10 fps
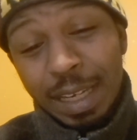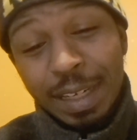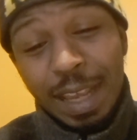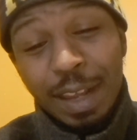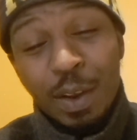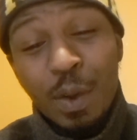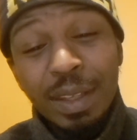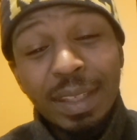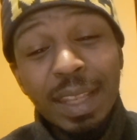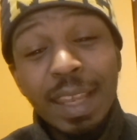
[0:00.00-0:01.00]
Now the
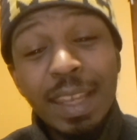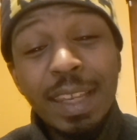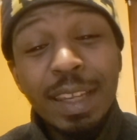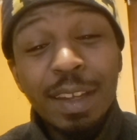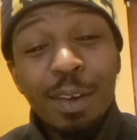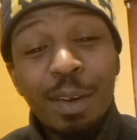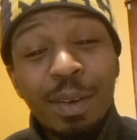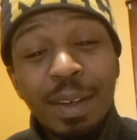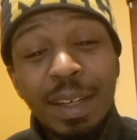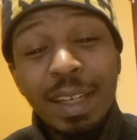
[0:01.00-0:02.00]
only thing he
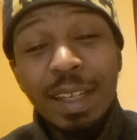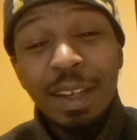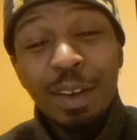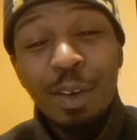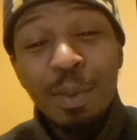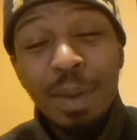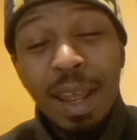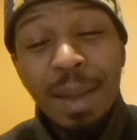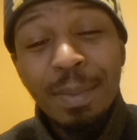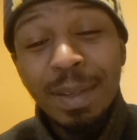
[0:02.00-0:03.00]
can he can hope
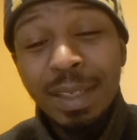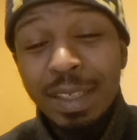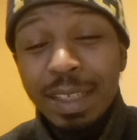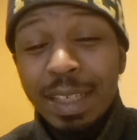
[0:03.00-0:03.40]
happen